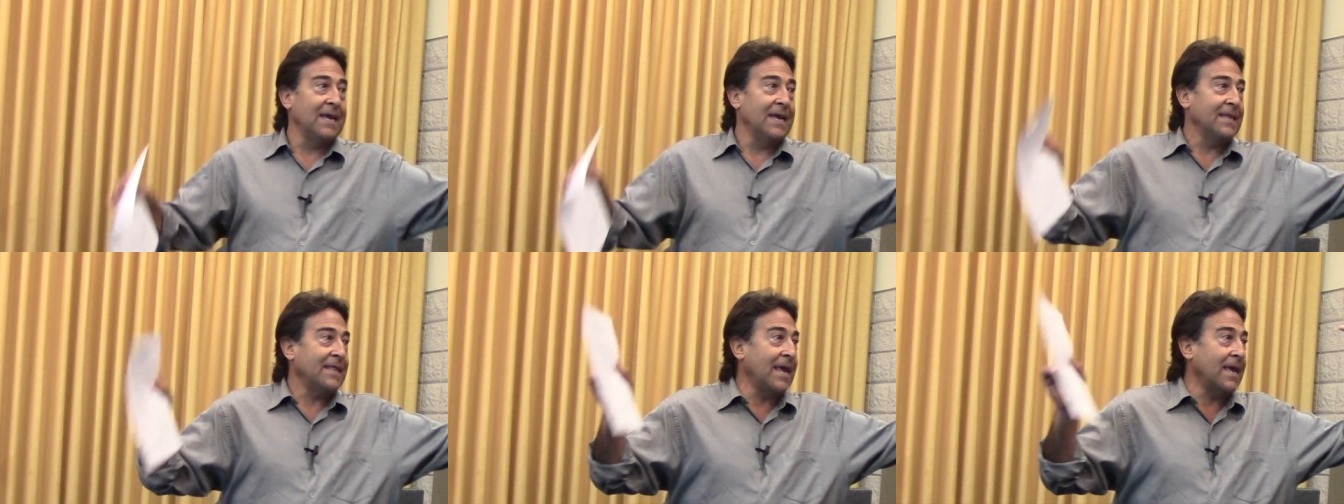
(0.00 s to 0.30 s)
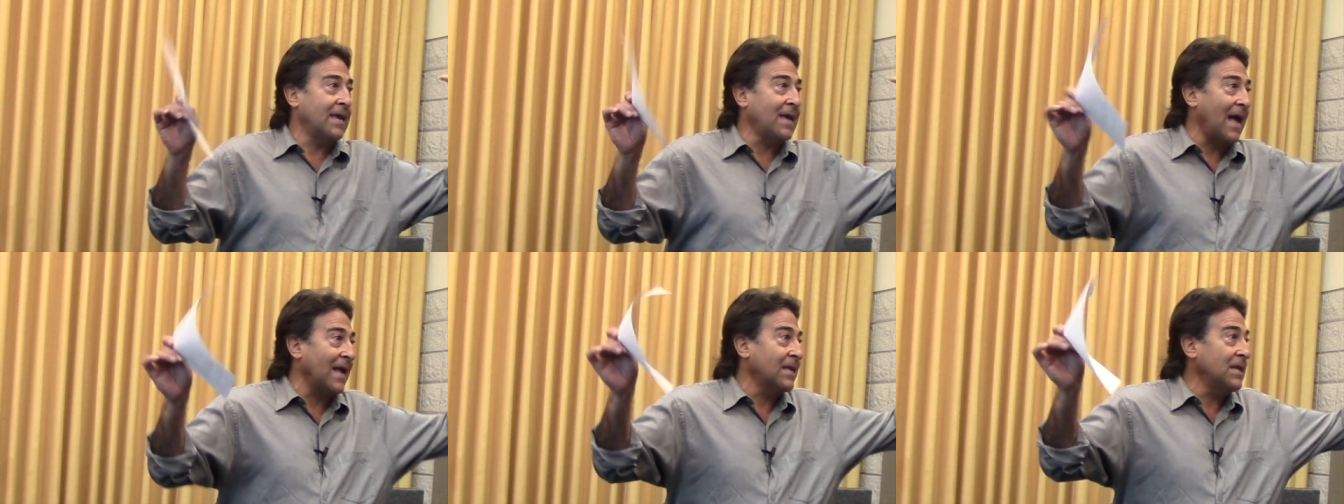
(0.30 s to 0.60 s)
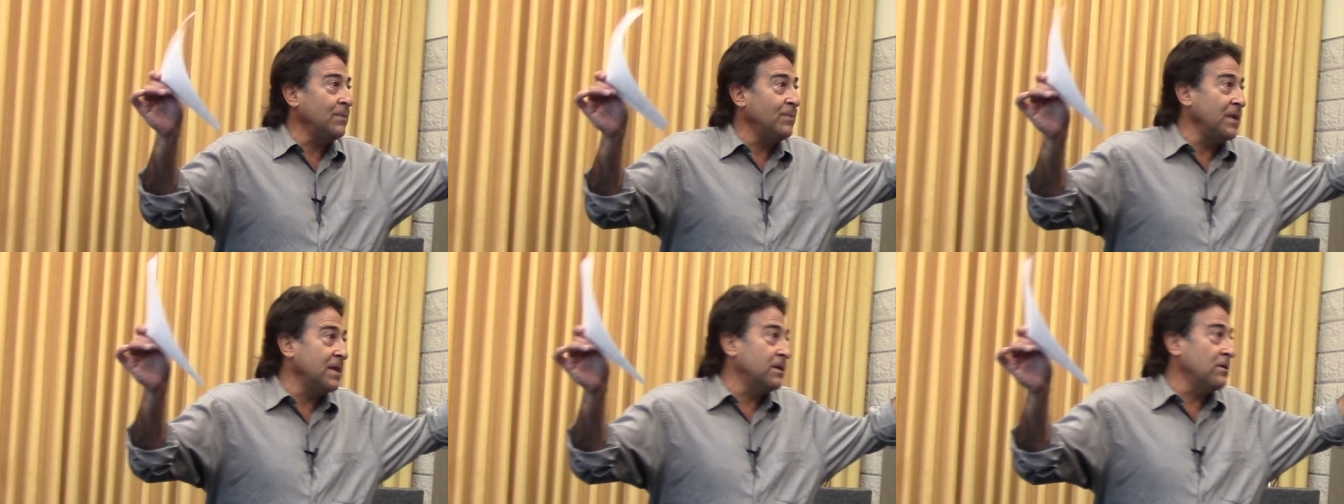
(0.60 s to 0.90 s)
they got
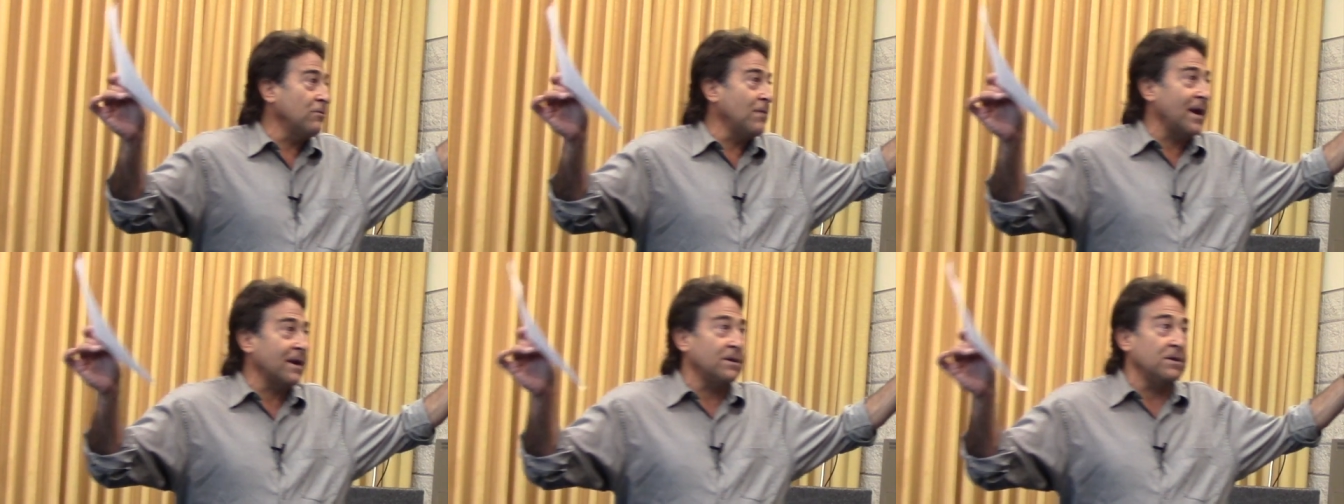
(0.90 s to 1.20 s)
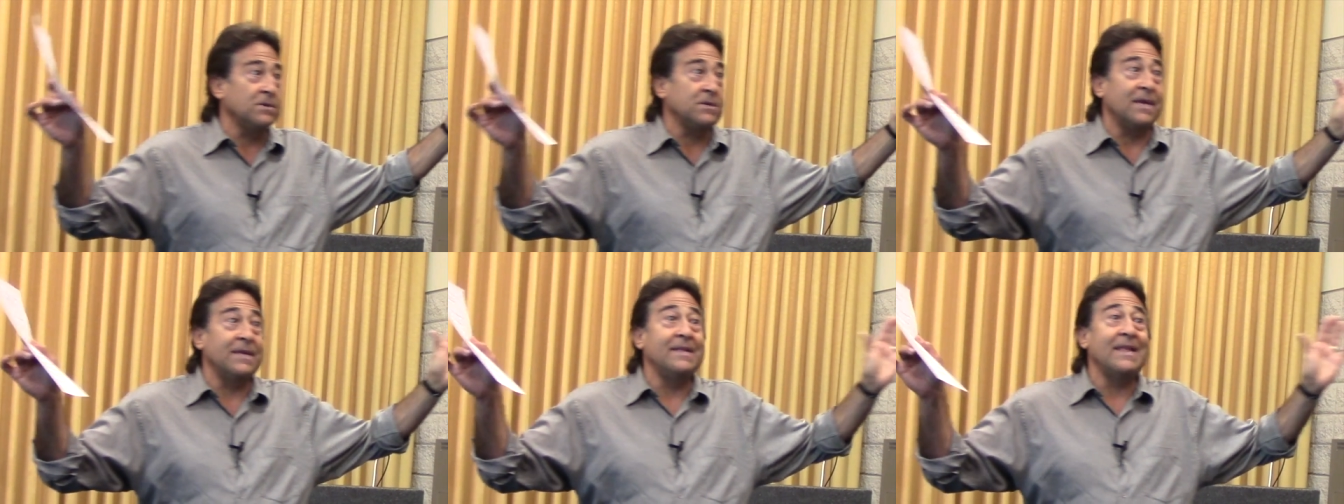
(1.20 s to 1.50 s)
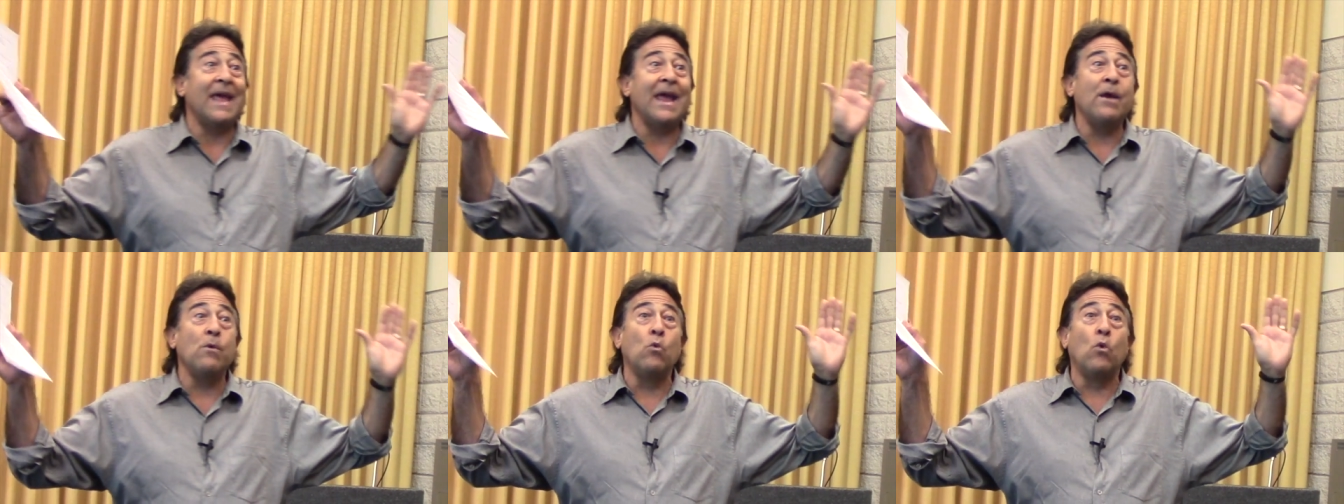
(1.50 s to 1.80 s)
to be directors, and
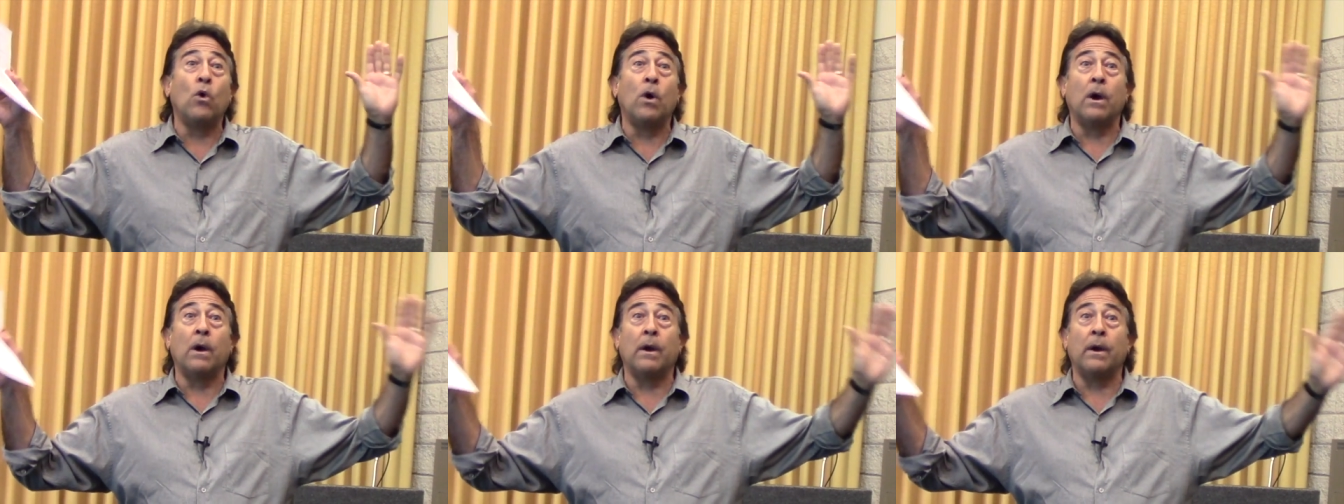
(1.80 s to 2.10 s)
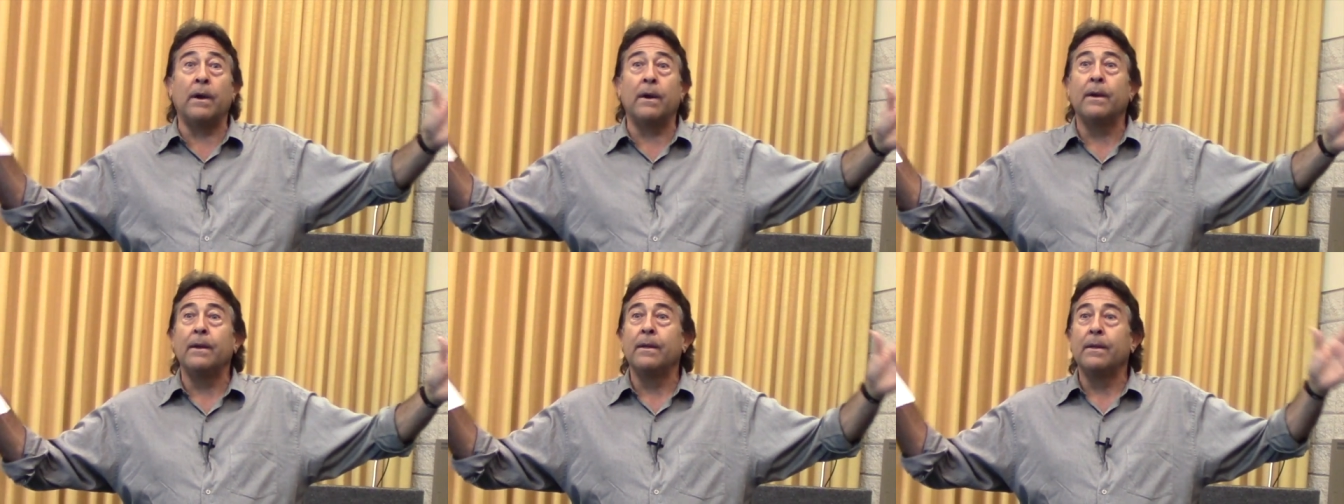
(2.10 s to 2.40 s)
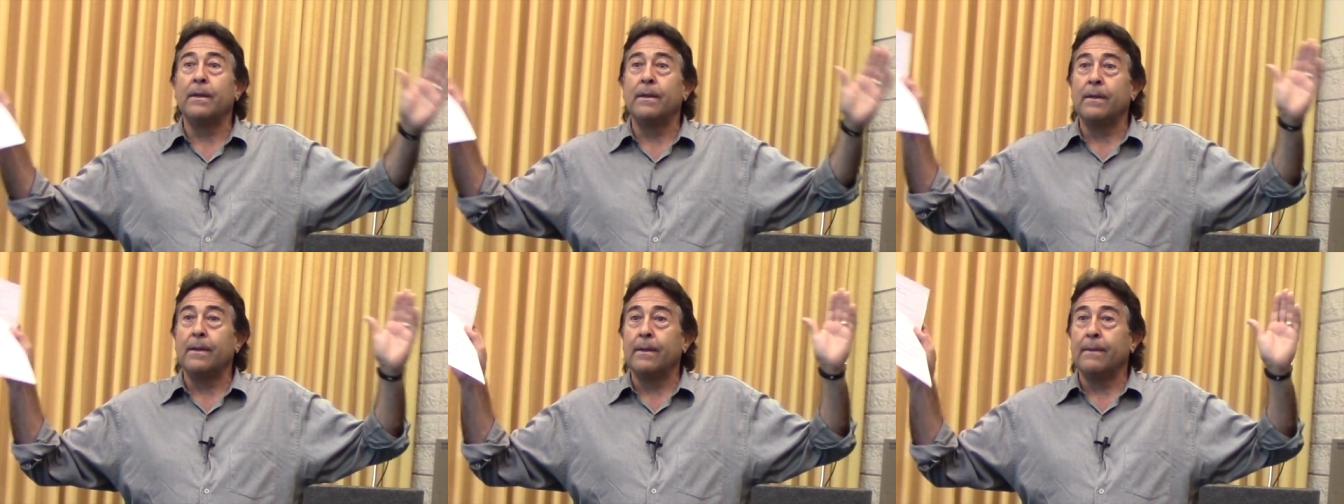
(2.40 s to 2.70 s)
they were
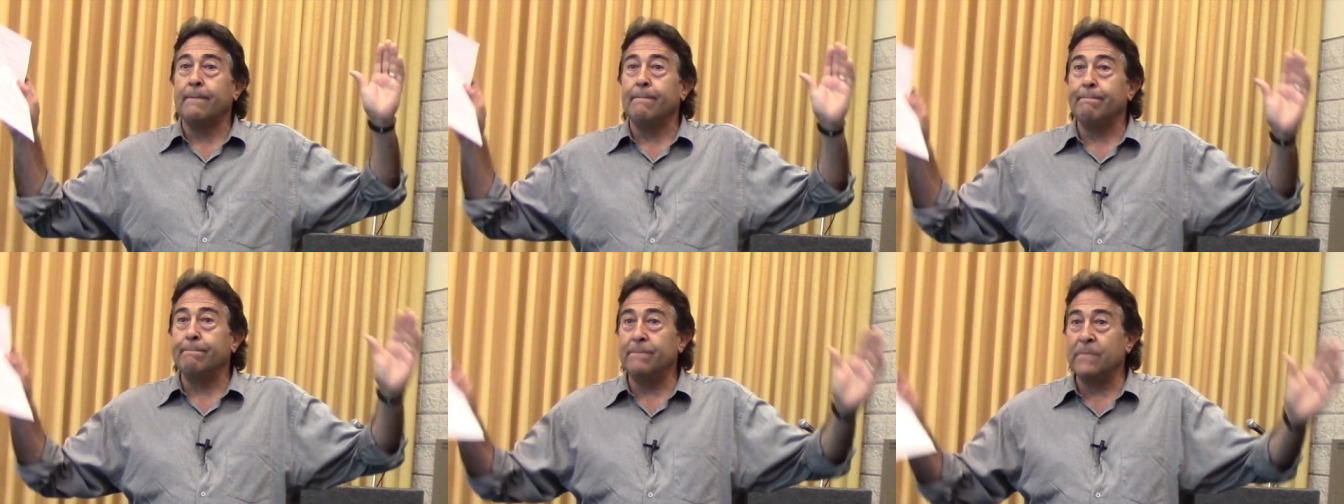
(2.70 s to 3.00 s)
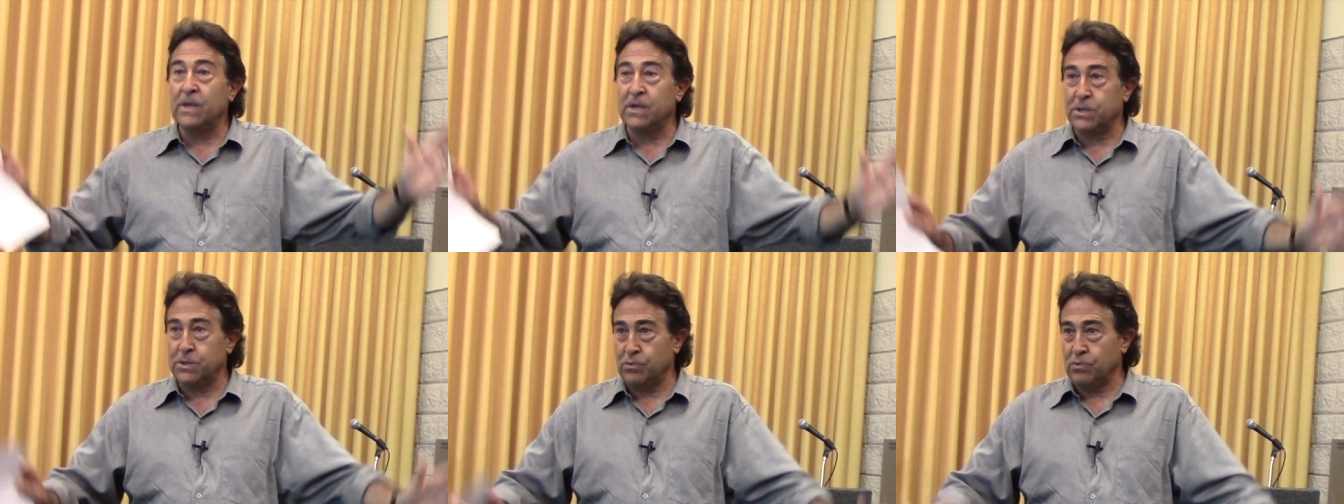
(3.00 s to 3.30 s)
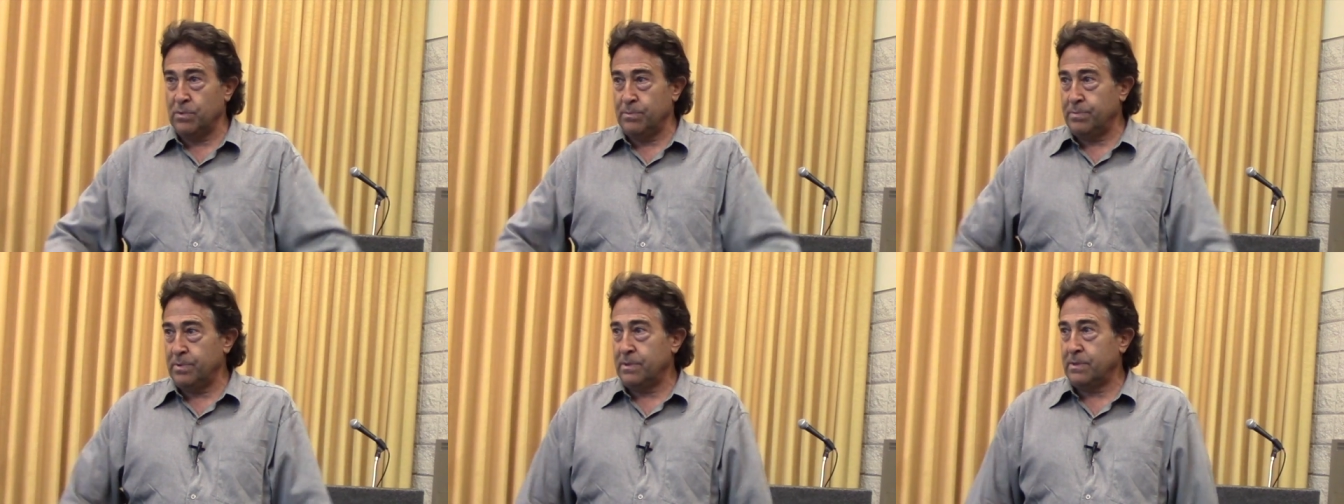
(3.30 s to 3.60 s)

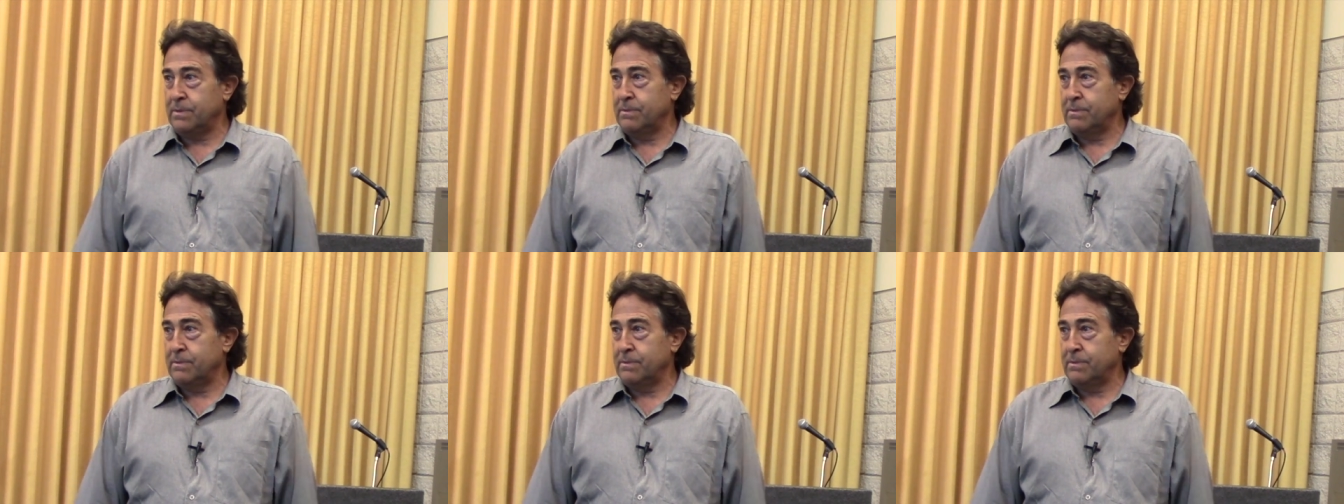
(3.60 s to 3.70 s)
miserable.